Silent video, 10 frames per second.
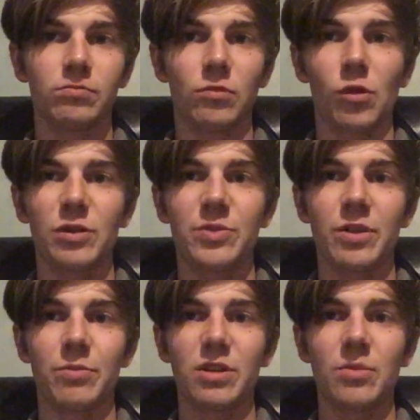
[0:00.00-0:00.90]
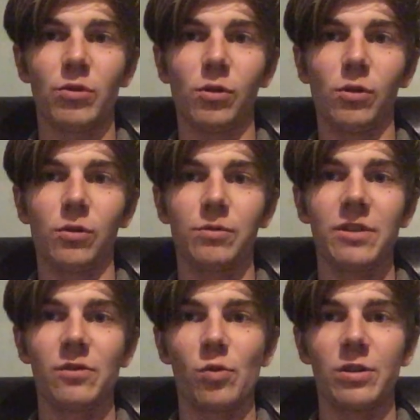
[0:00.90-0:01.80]
always been people,
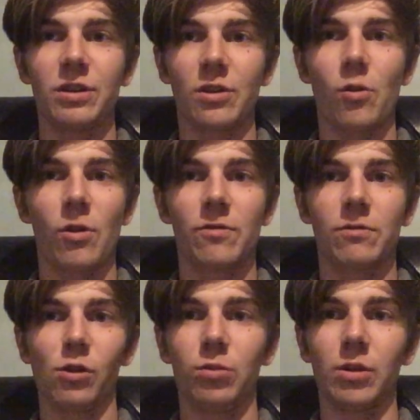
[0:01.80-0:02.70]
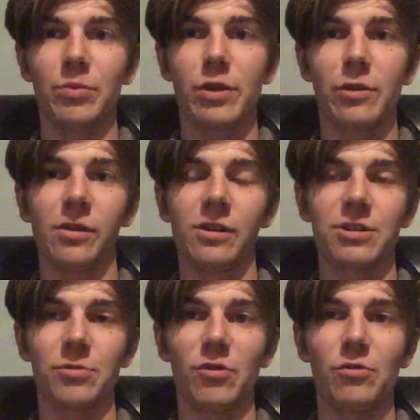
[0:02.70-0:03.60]
even within the core of global
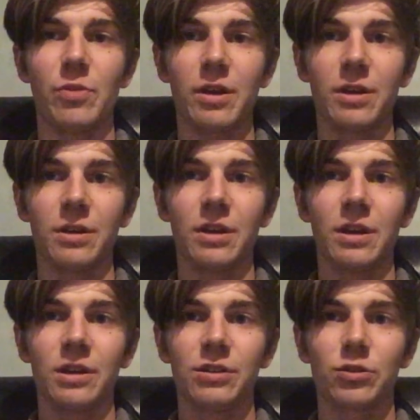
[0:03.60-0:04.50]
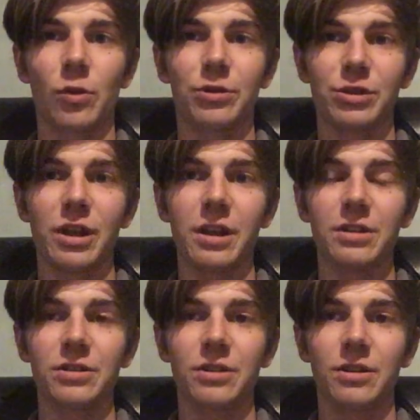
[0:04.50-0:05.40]
imperialism, who've been
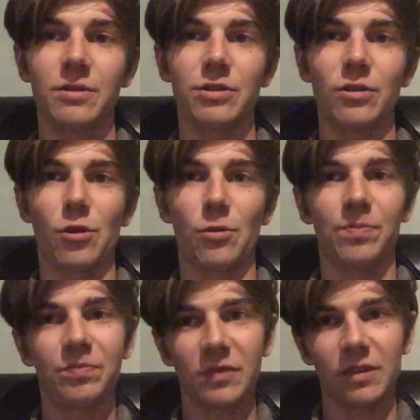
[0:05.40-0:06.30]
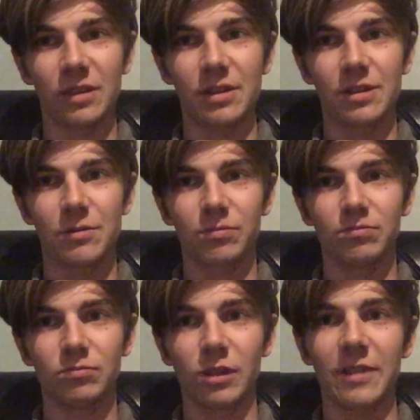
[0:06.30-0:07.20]
shortchanged. So this
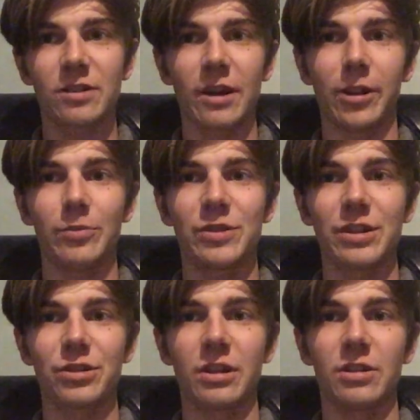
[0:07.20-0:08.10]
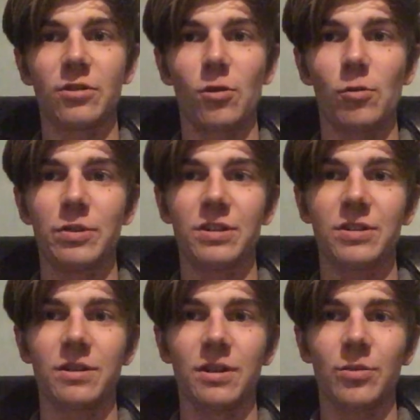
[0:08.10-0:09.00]
lifestyle obsession has
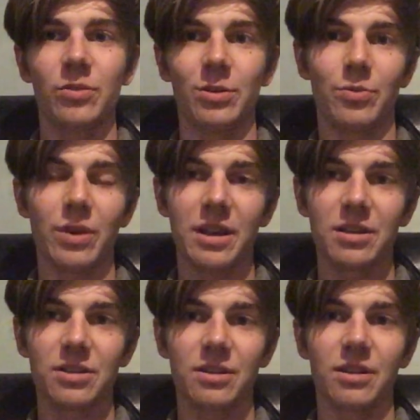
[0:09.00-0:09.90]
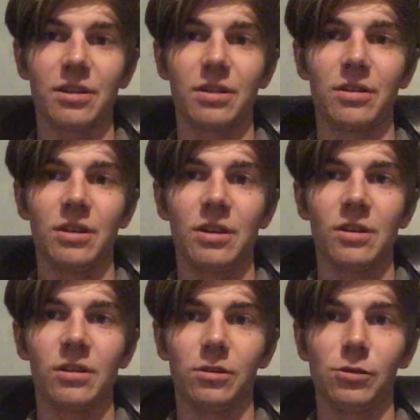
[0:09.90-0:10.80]
always been based in
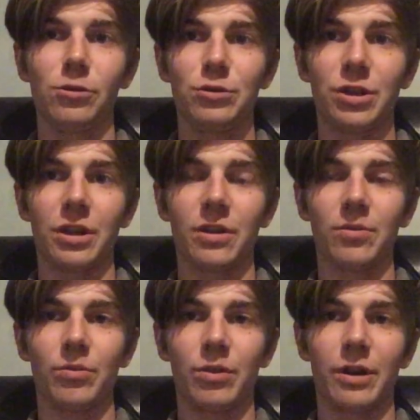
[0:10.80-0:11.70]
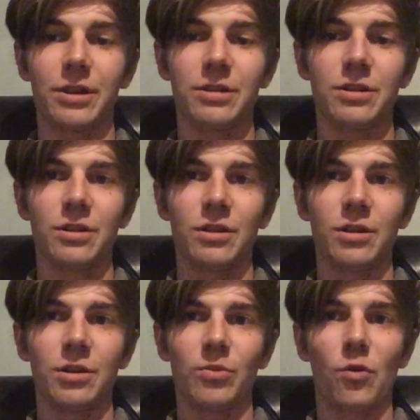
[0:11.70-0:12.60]
illusion, but
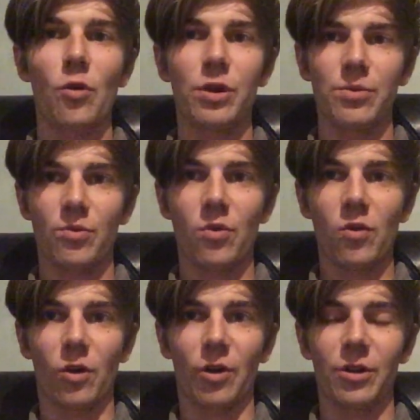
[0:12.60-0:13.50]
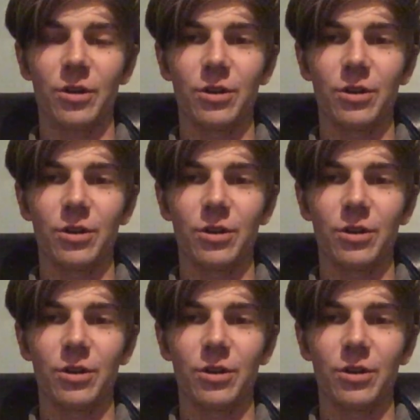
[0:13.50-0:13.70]
more and more,